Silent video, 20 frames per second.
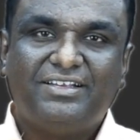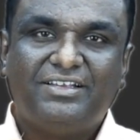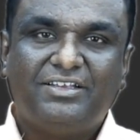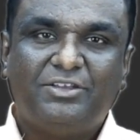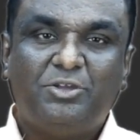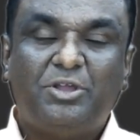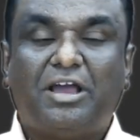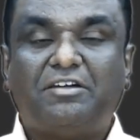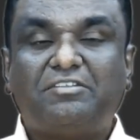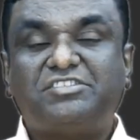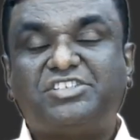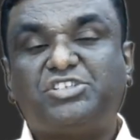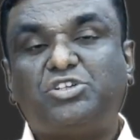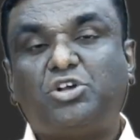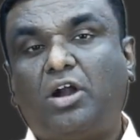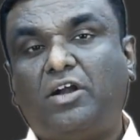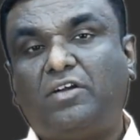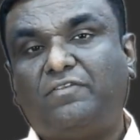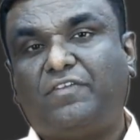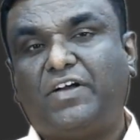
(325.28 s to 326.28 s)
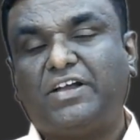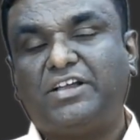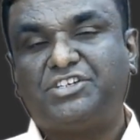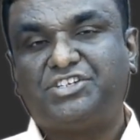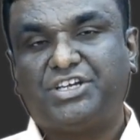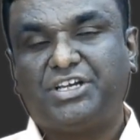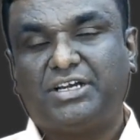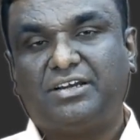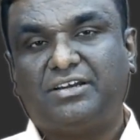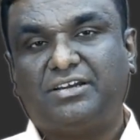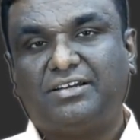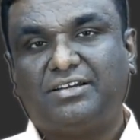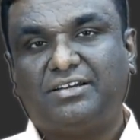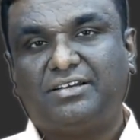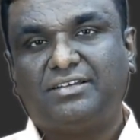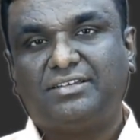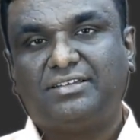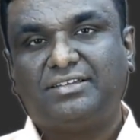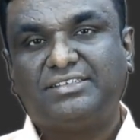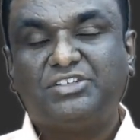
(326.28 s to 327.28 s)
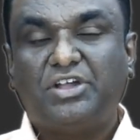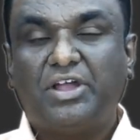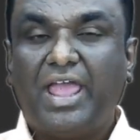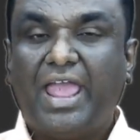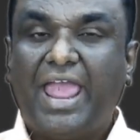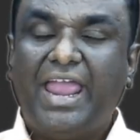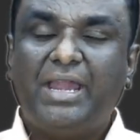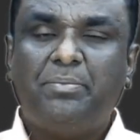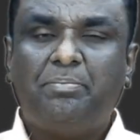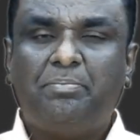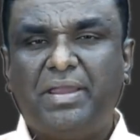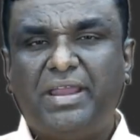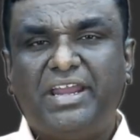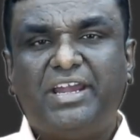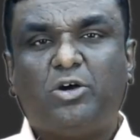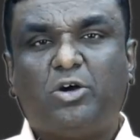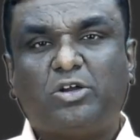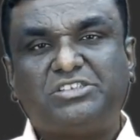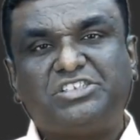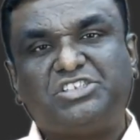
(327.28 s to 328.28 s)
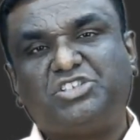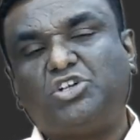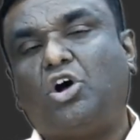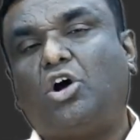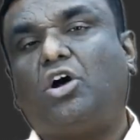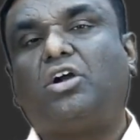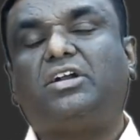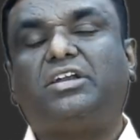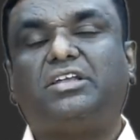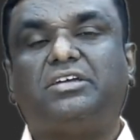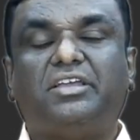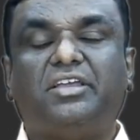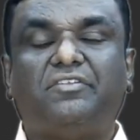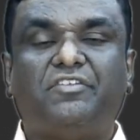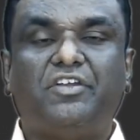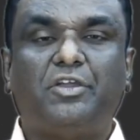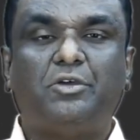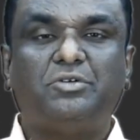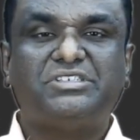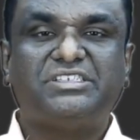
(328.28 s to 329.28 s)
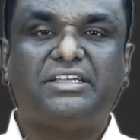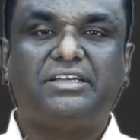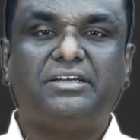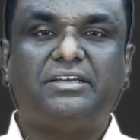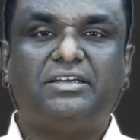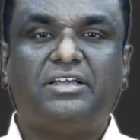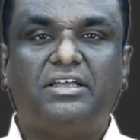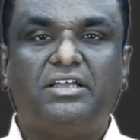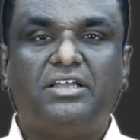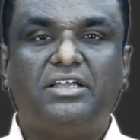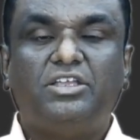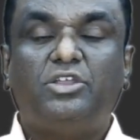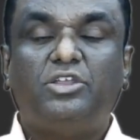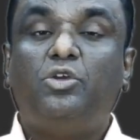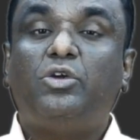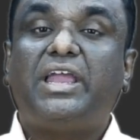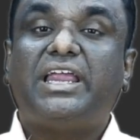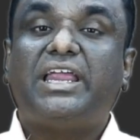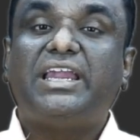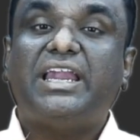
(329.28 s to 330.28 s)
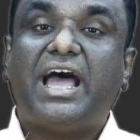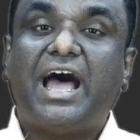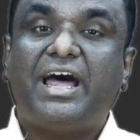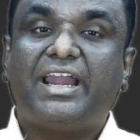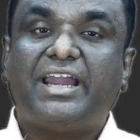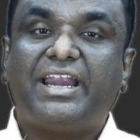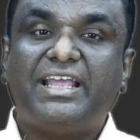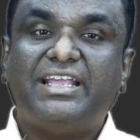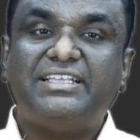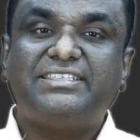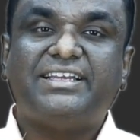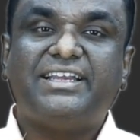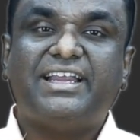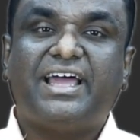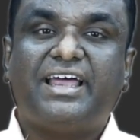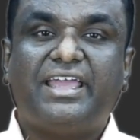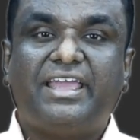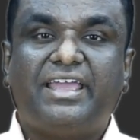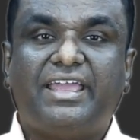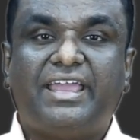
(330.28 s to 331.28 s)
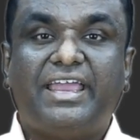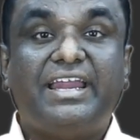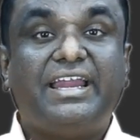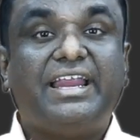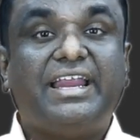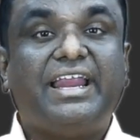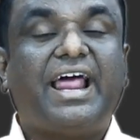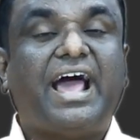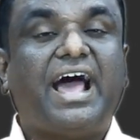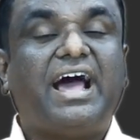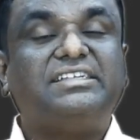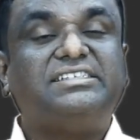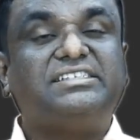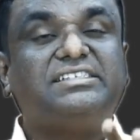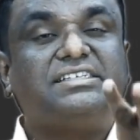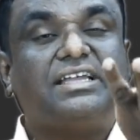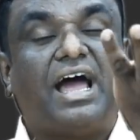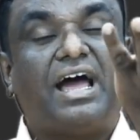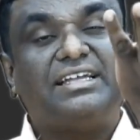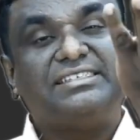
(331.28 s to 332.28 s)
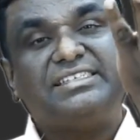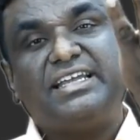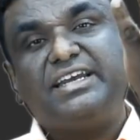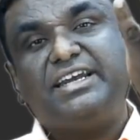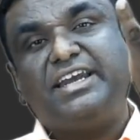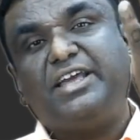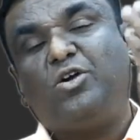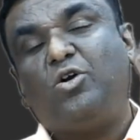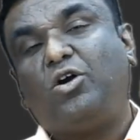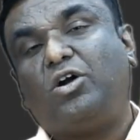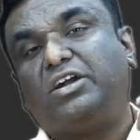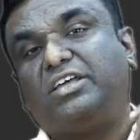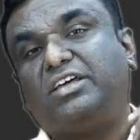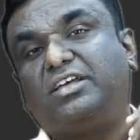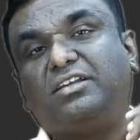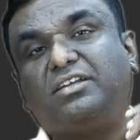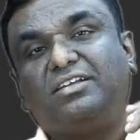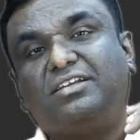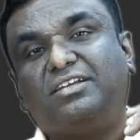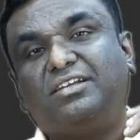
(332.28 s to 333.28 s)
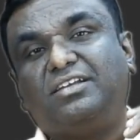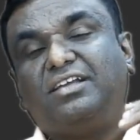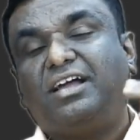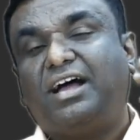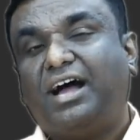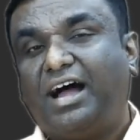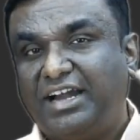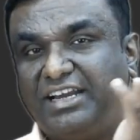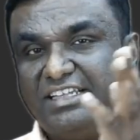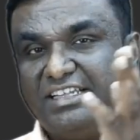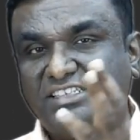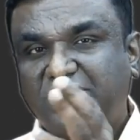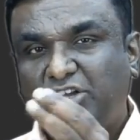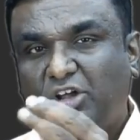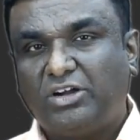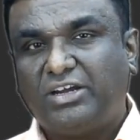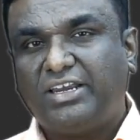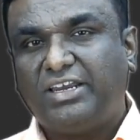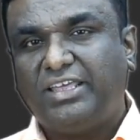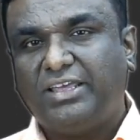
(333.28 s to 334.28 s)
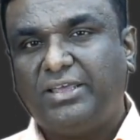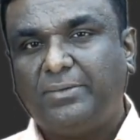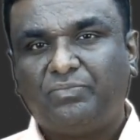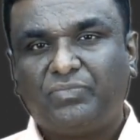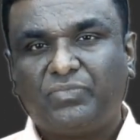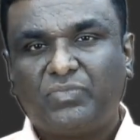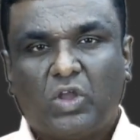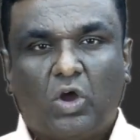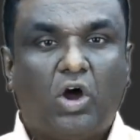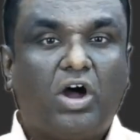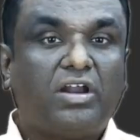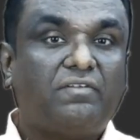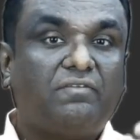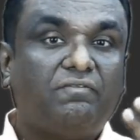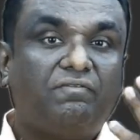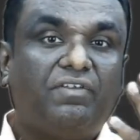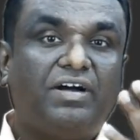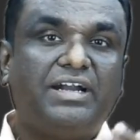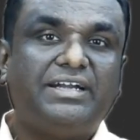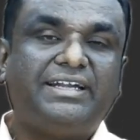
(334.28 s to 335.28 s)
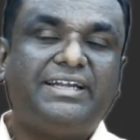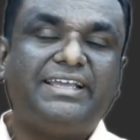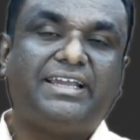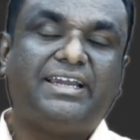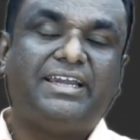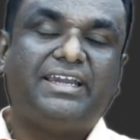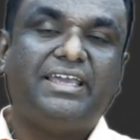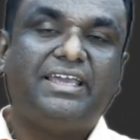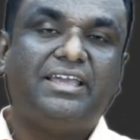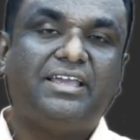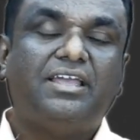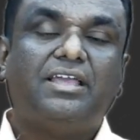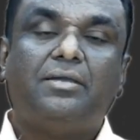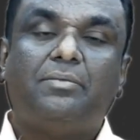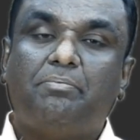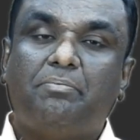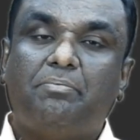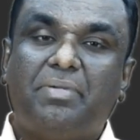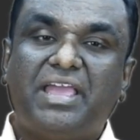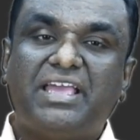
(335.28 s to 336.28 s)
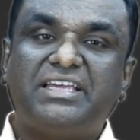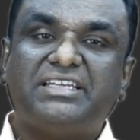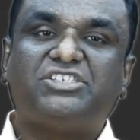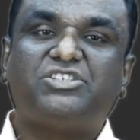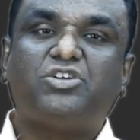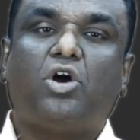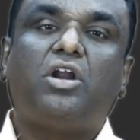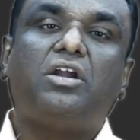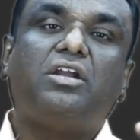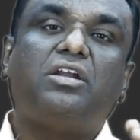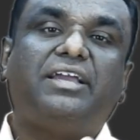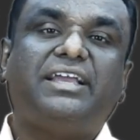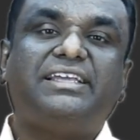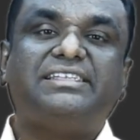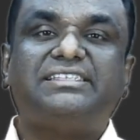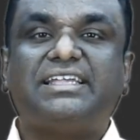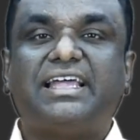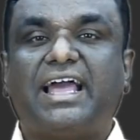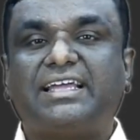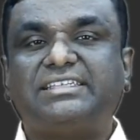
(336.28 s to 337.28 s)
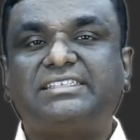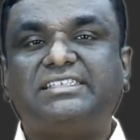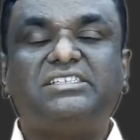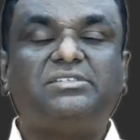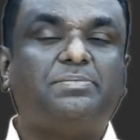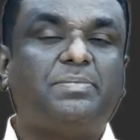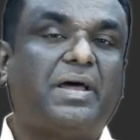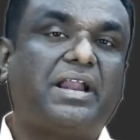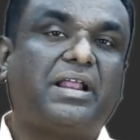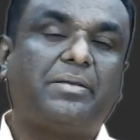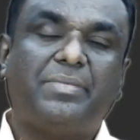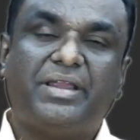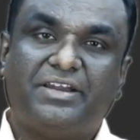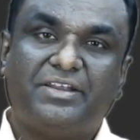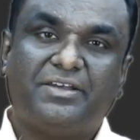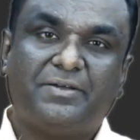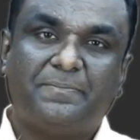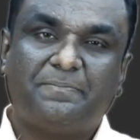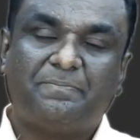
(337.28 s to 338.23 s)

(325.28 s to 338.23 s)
You have sort function. So np.sort, if you use it, you can arrange an array in an ascending order, horizontally or vertically based on its access parameter.